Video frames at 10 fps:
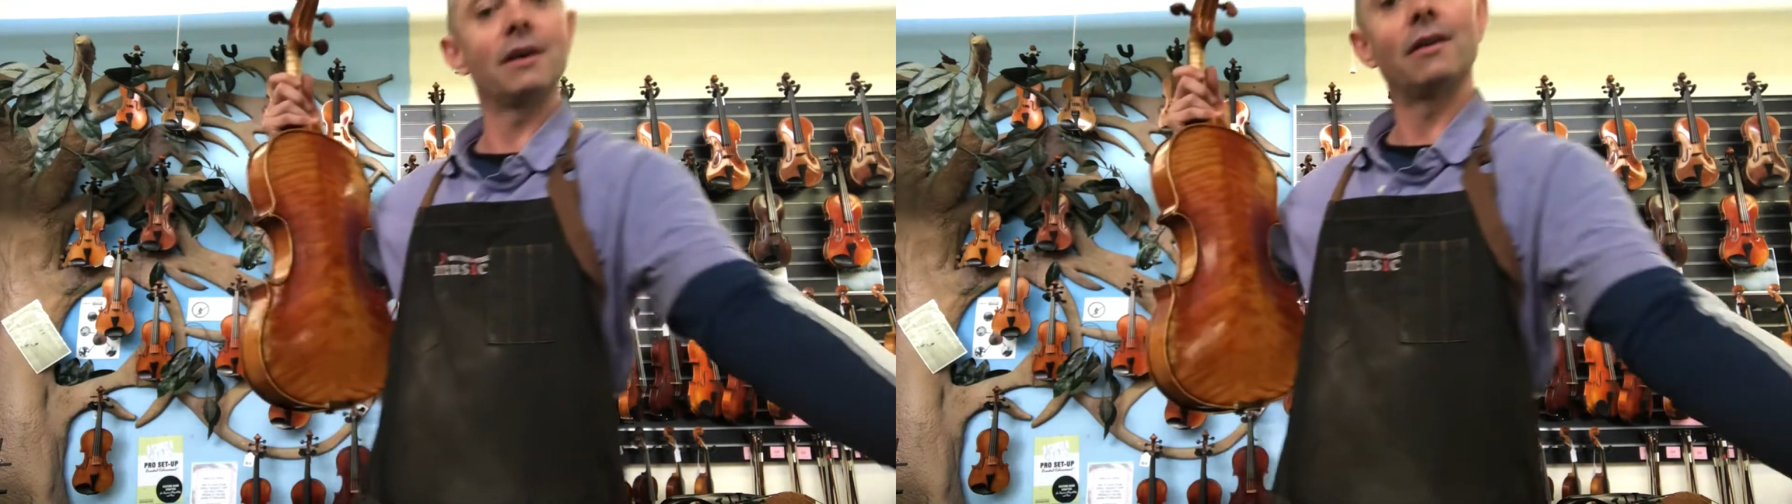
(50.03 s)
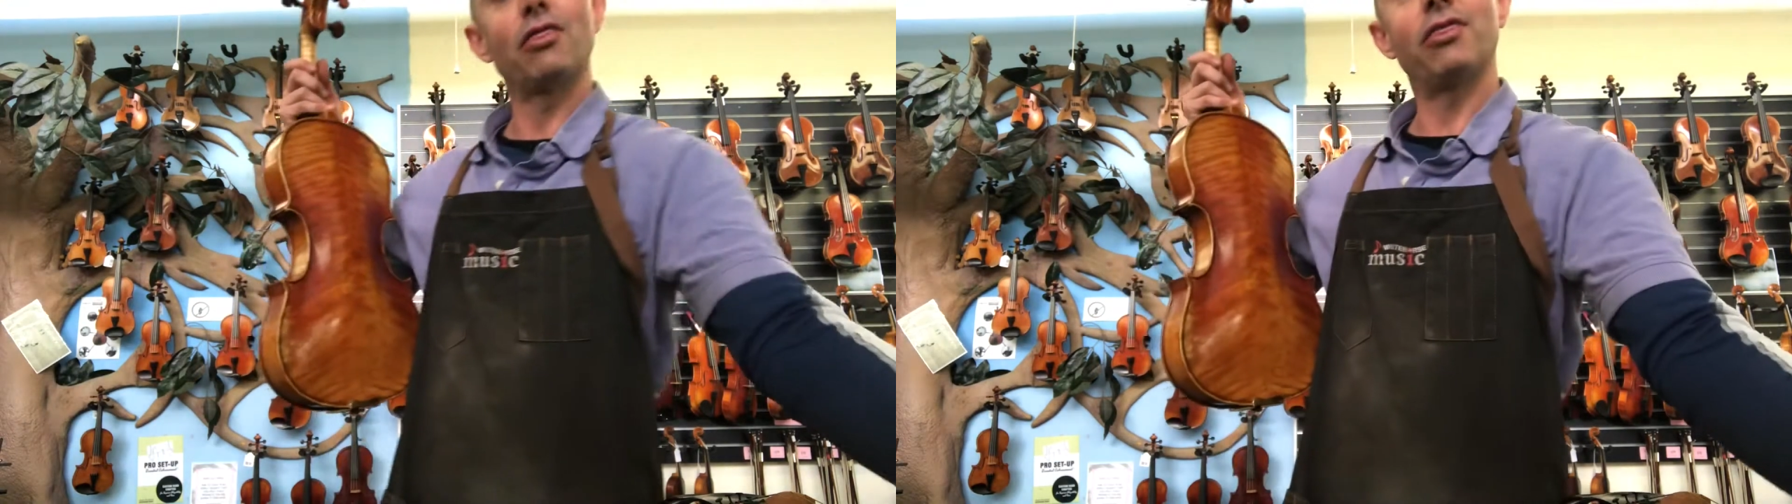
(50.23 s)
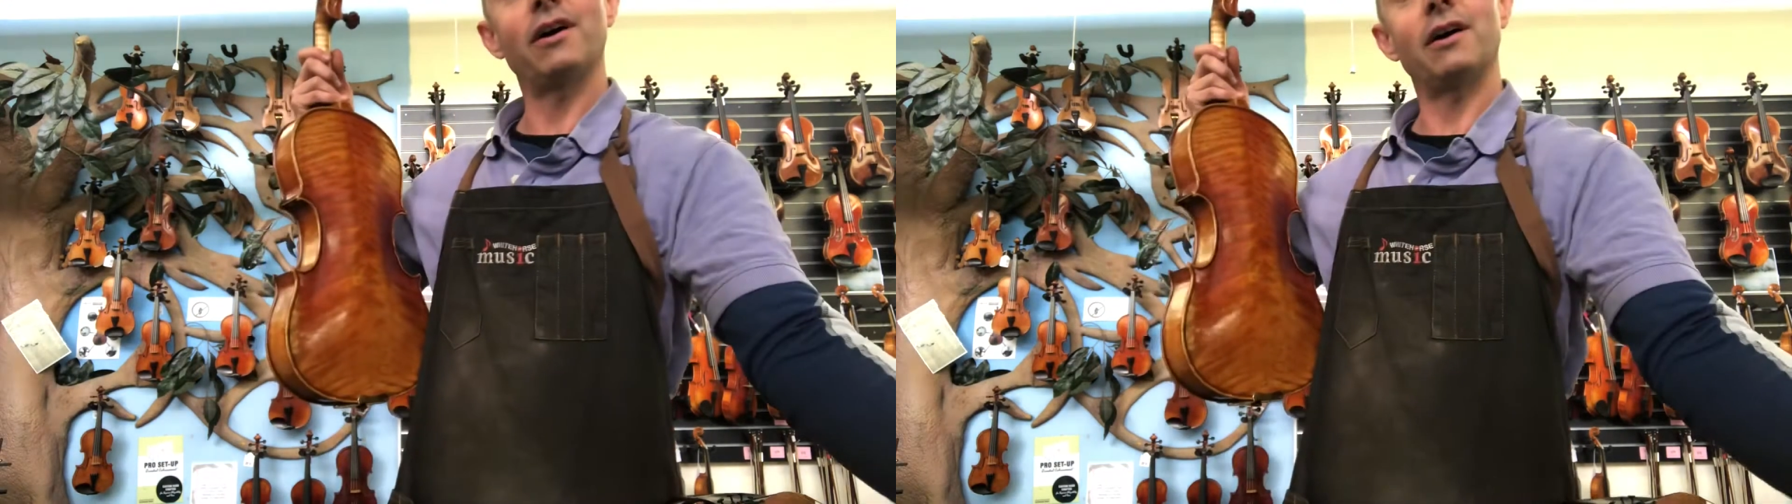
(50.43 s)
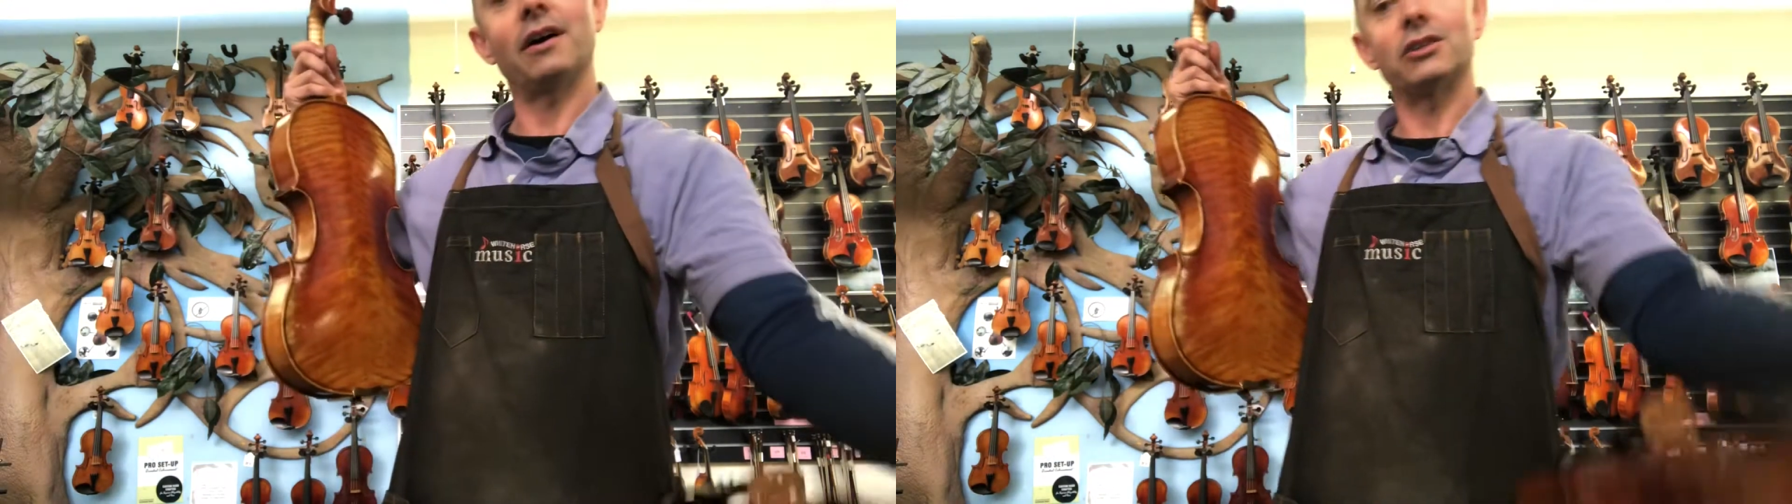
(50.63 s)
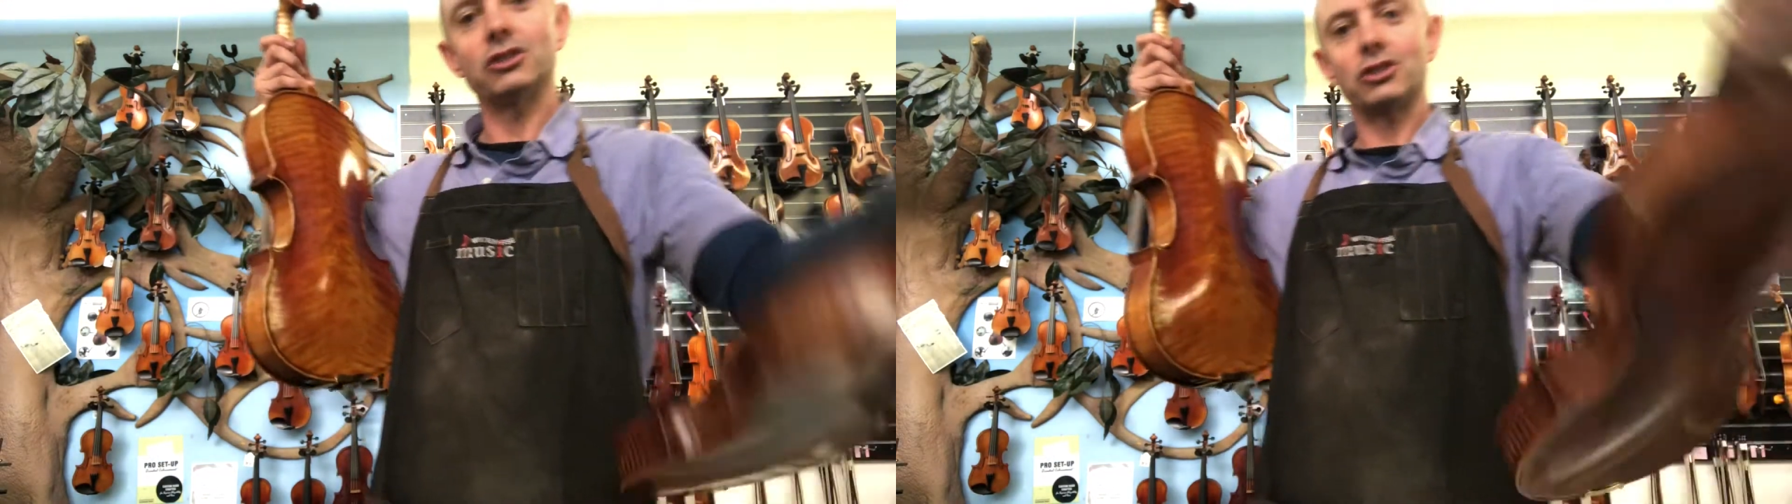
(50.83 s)
the
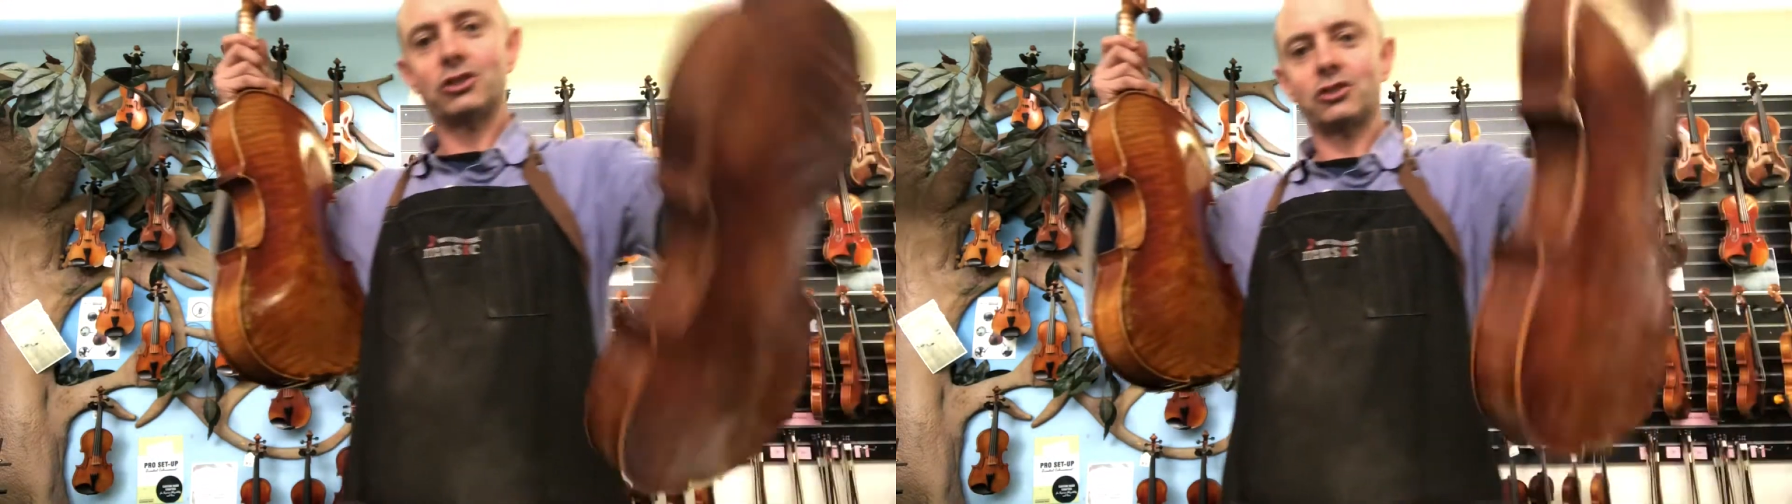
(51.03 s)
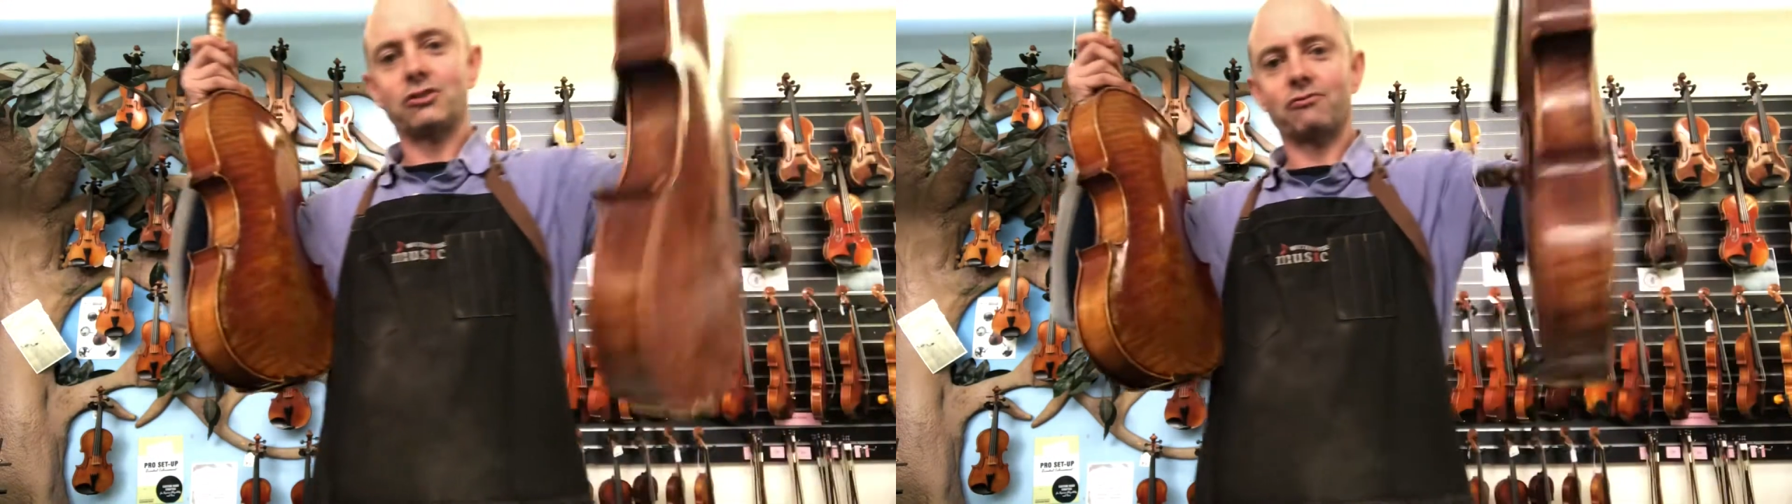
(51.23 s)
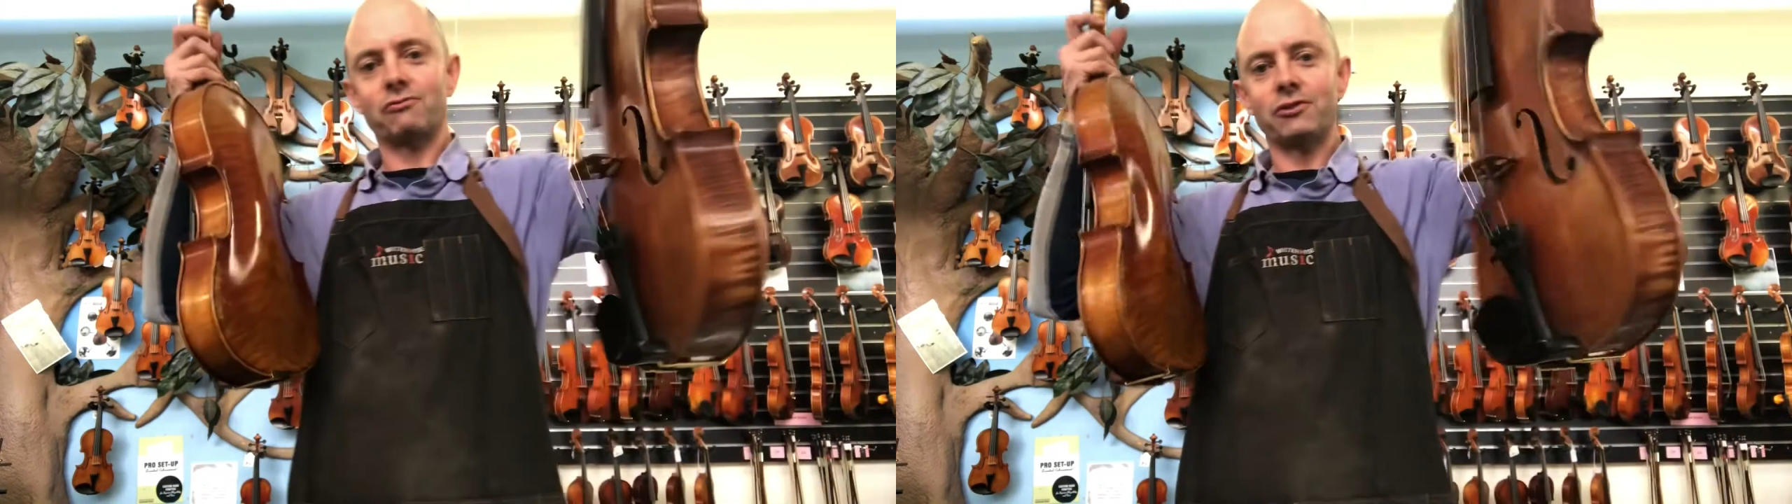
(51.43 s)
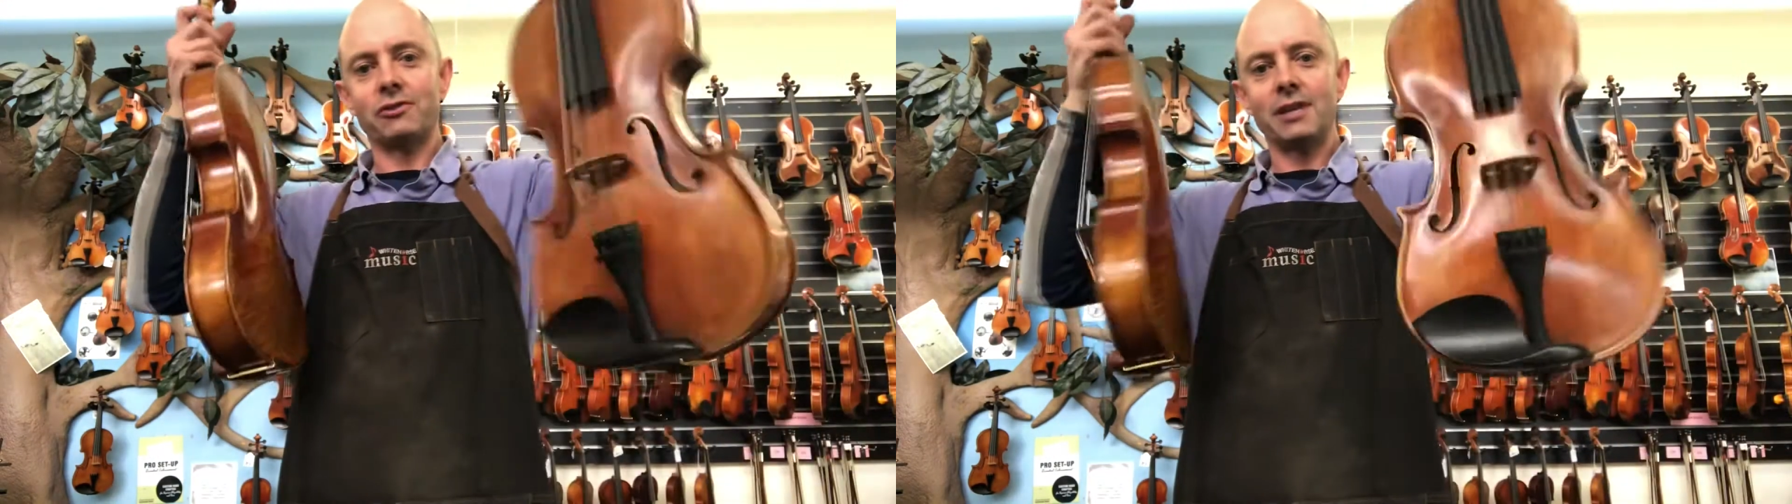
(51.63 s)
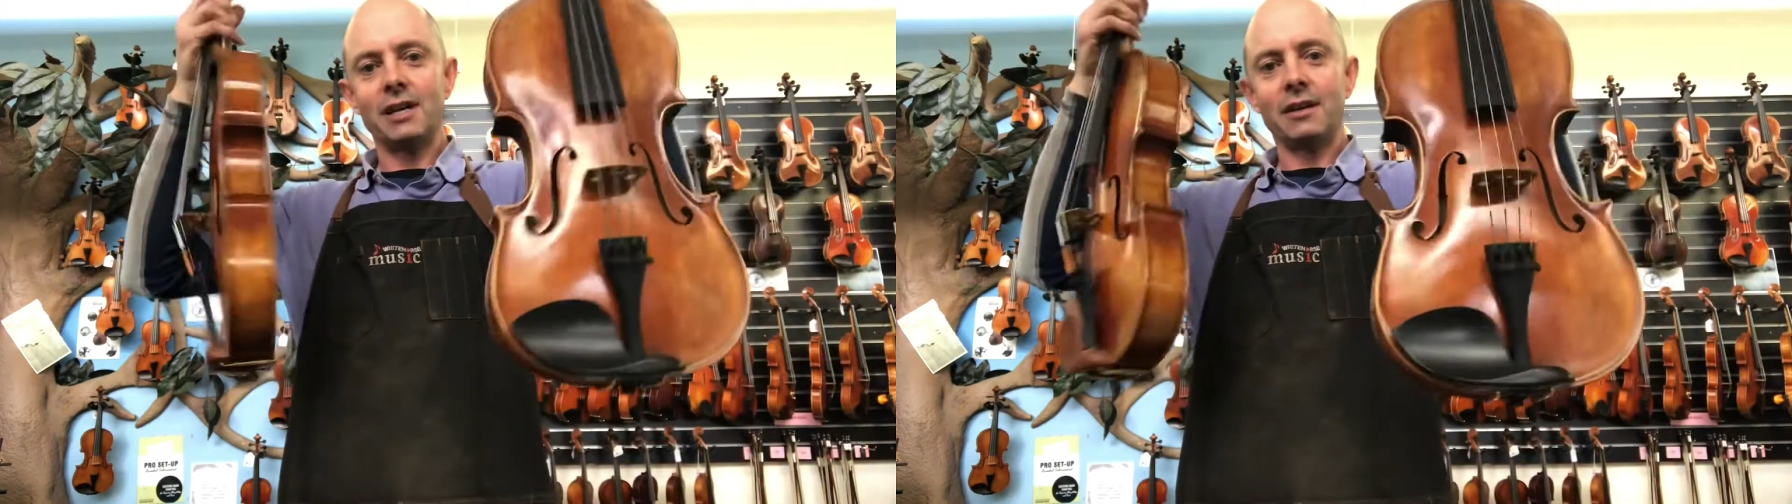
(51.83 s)

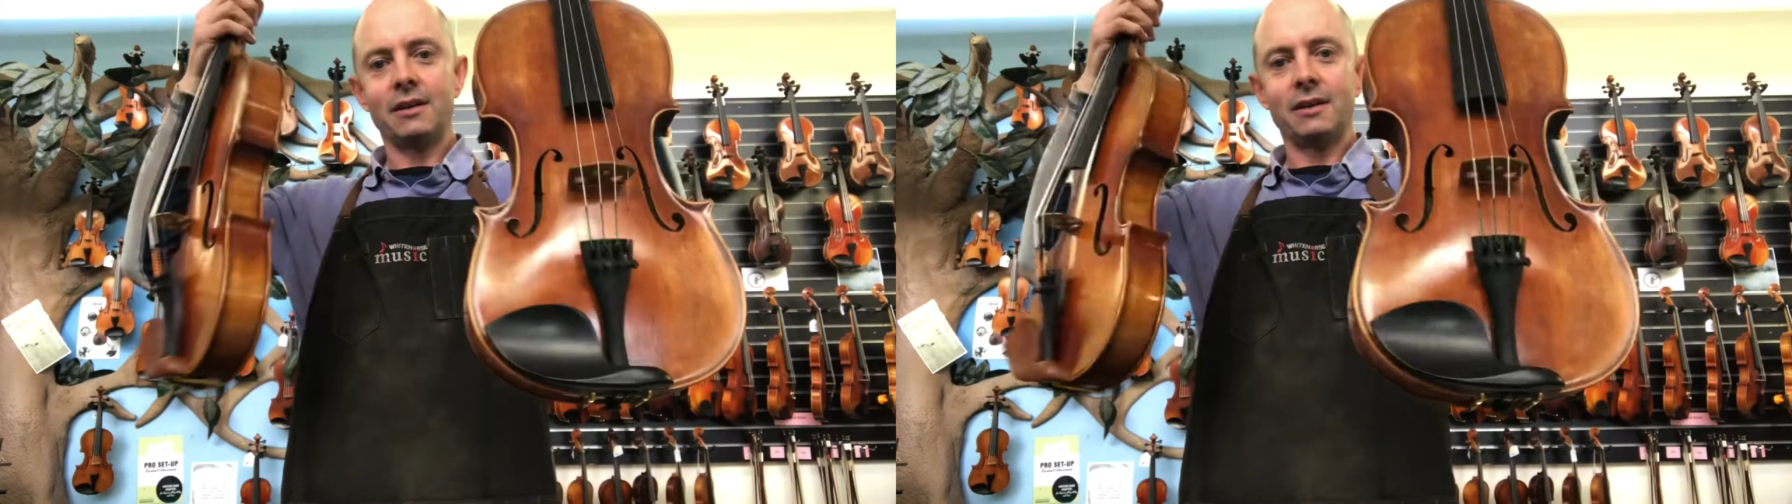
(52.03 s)
Struna